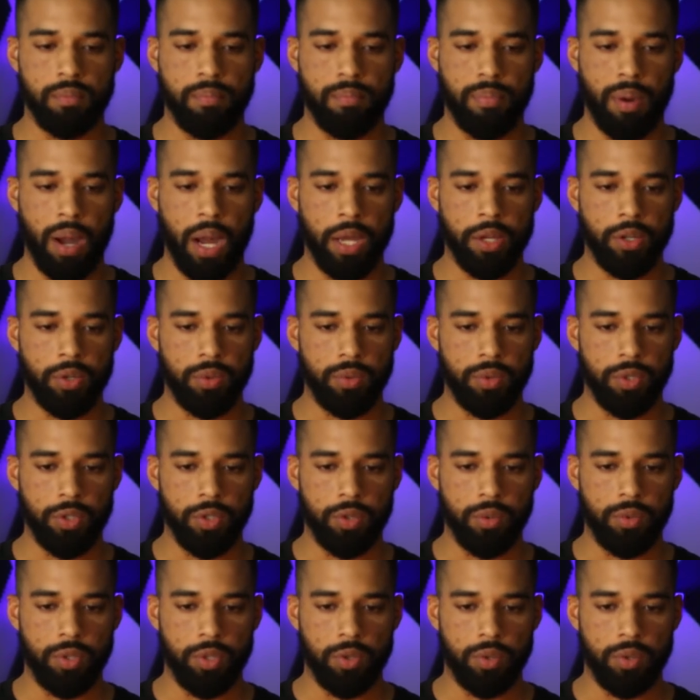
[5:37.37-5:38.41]
buy
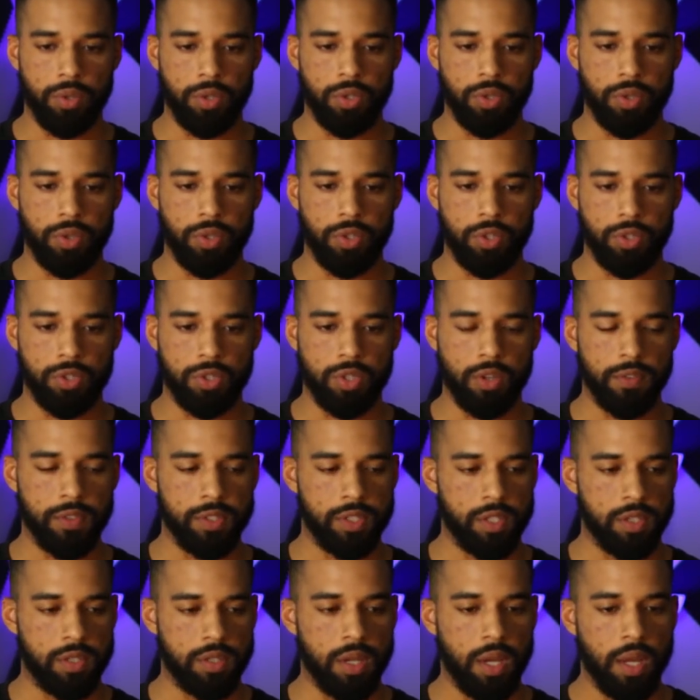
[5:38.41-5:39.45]
your
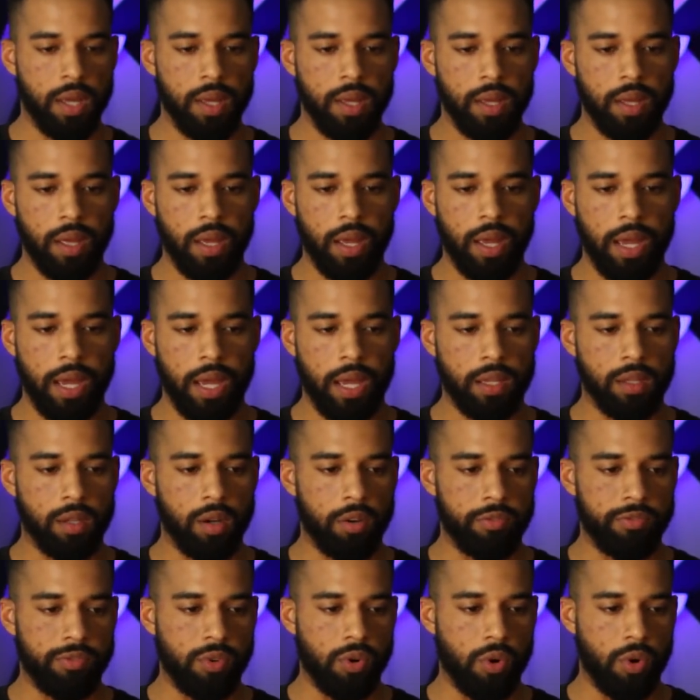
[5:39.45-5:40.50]
services, and
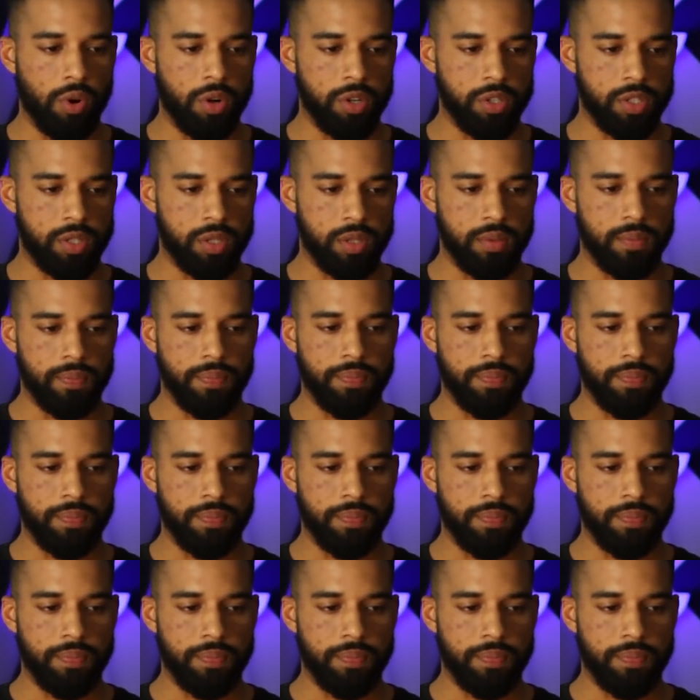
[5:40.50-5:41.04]
of course,